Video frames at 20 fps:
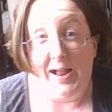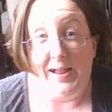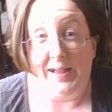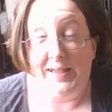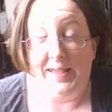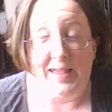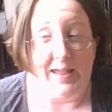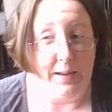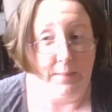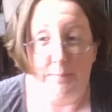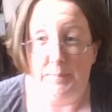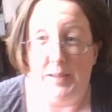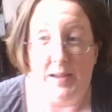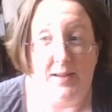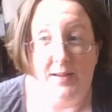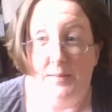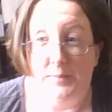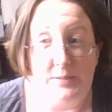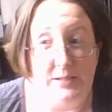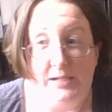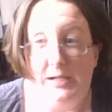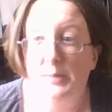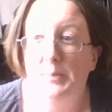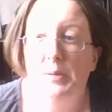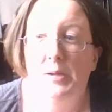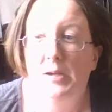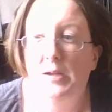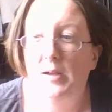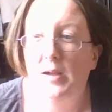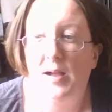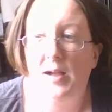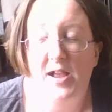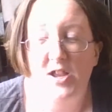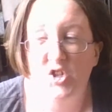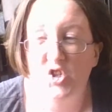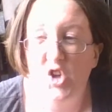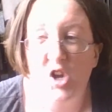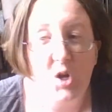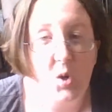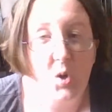I can't pick them up. I
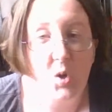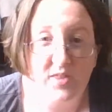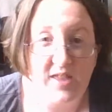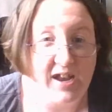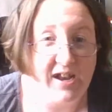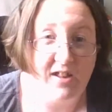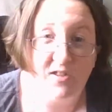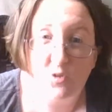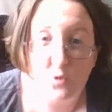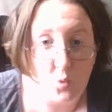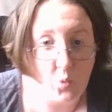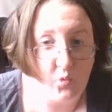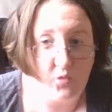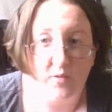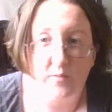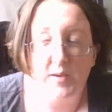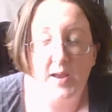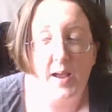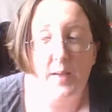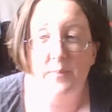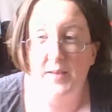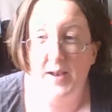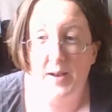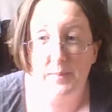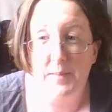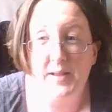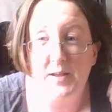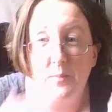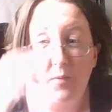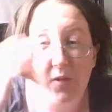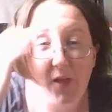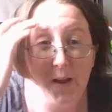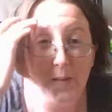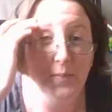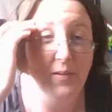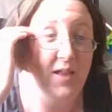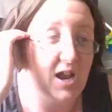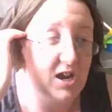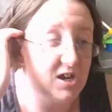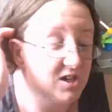struggle with that at school sometimes, and I make them
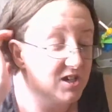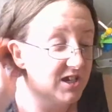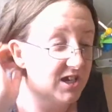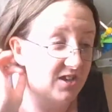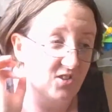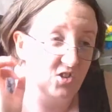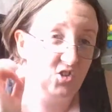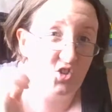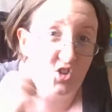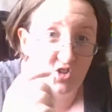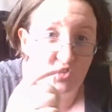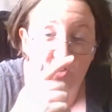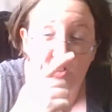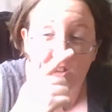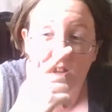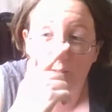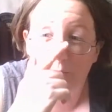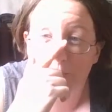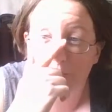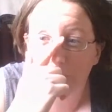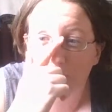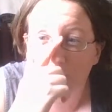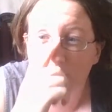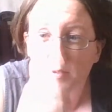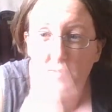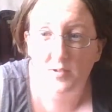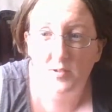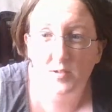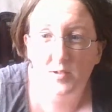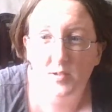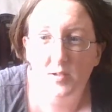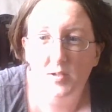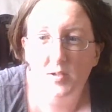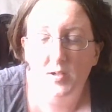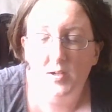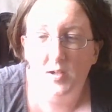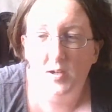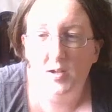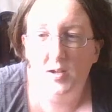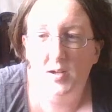climb a ladder to get on the changing table.
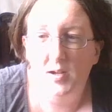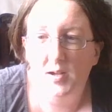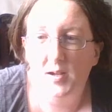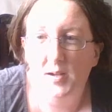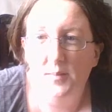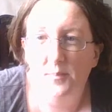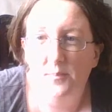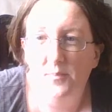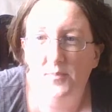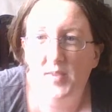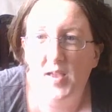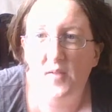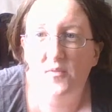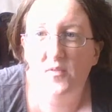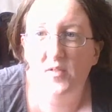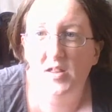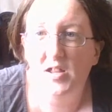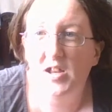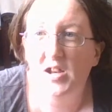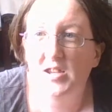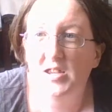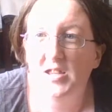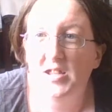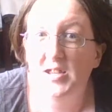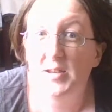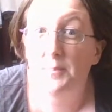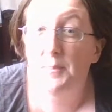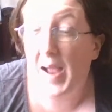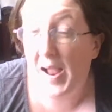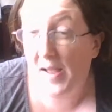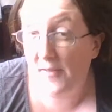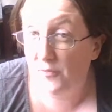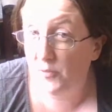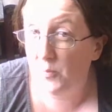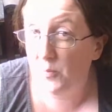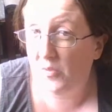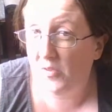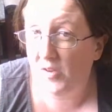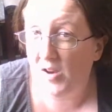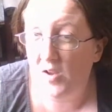Definitely going to need
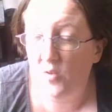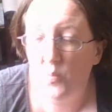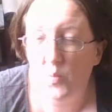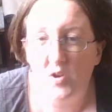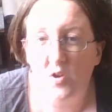bathroom stuff.